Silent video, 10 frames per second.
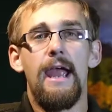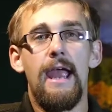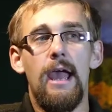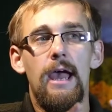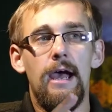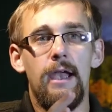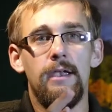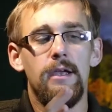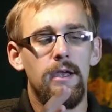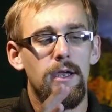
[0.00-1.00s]

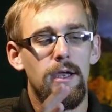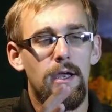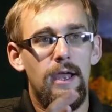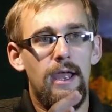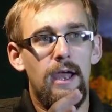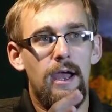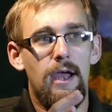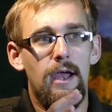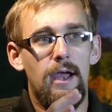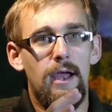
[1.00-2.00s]
And
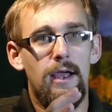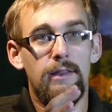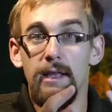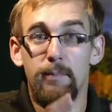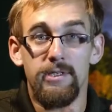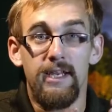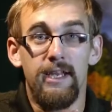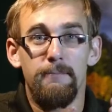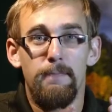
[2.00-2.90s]
liberty,